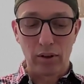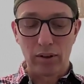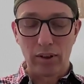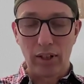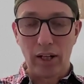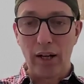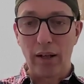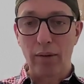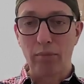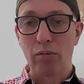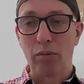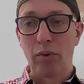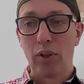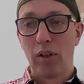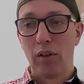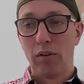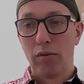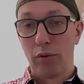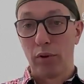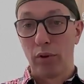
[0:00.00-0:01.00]
time
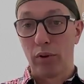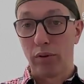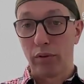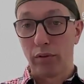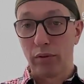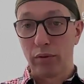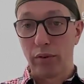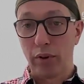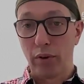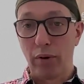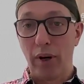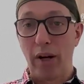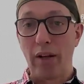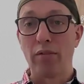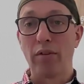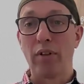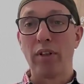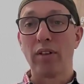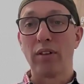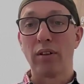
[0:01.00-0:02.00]
for the
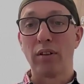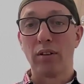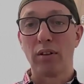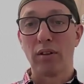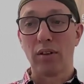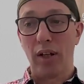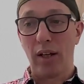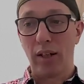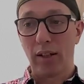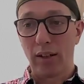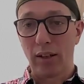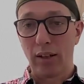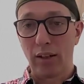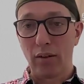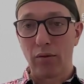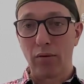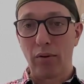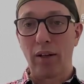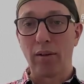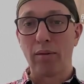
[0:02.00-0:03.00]
right reasons and in
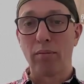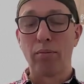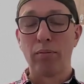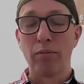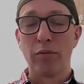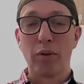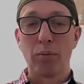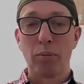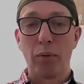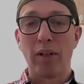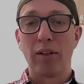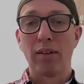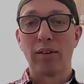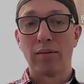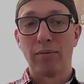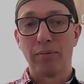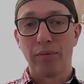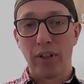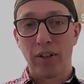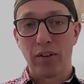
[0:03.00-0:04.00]
the right
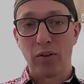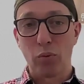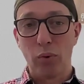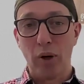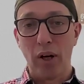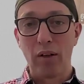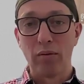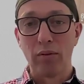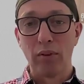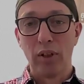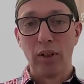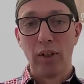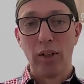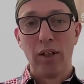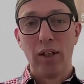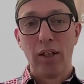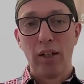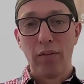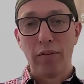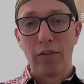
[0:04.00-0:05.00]
space as well.
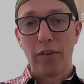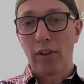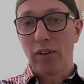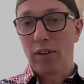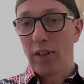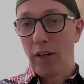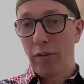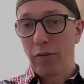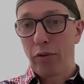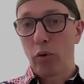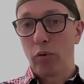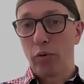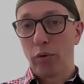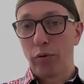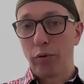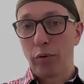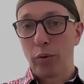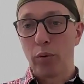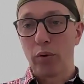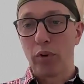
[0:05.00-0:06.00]
If there's leftover
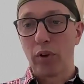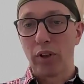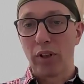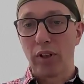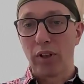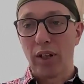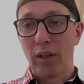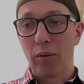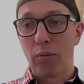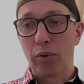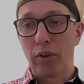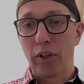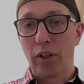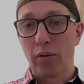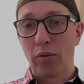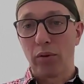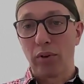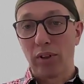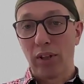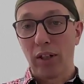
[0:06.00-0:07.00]
food on the table that
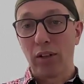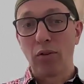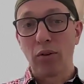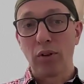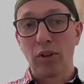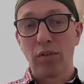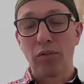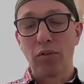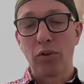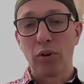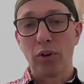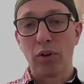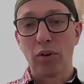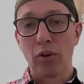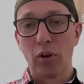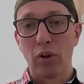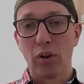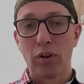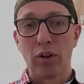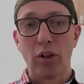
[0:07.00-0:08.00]
you intend to give to the
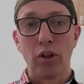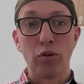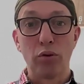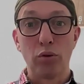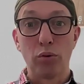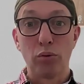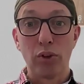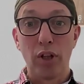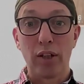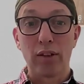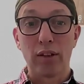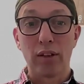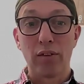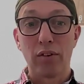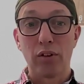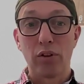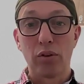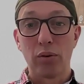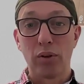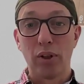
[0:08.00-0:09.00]
dog, do not give
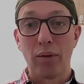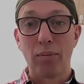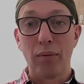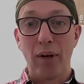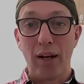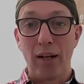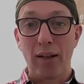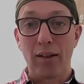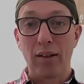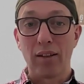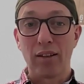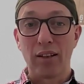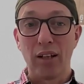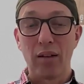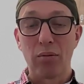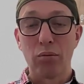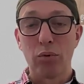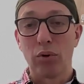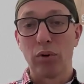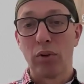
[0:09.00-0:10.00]
it to them at the
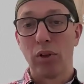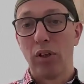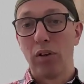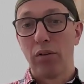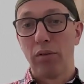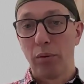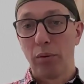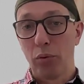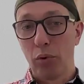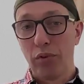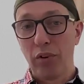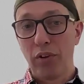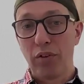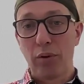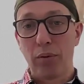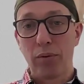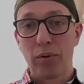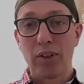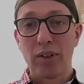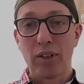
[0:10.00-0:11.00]
table. Remove it
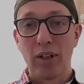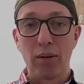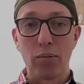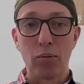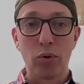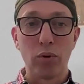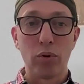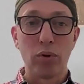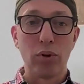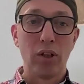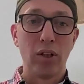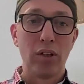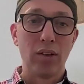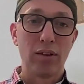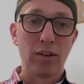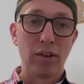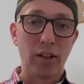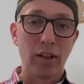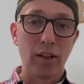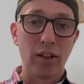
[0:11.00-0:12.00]
from the table,
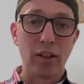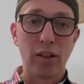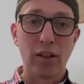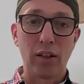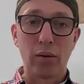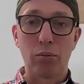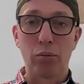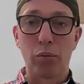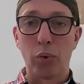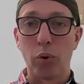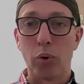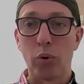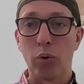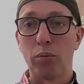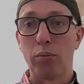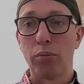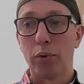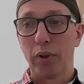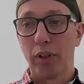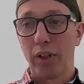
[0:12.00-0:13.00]
stick it in their
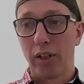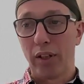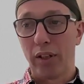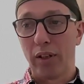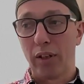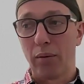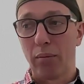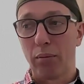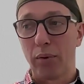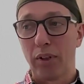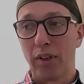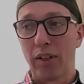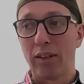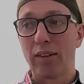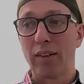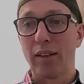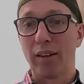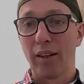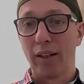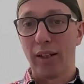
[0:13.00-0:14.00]
bowl, put it in their
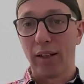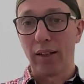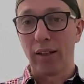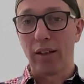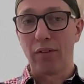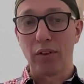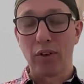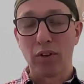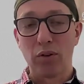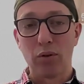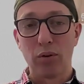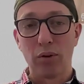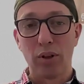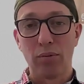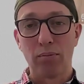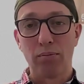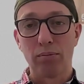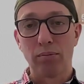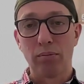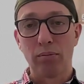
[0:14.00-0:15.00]
place, and then give it to
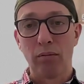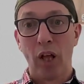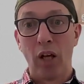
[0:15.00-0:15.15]
them.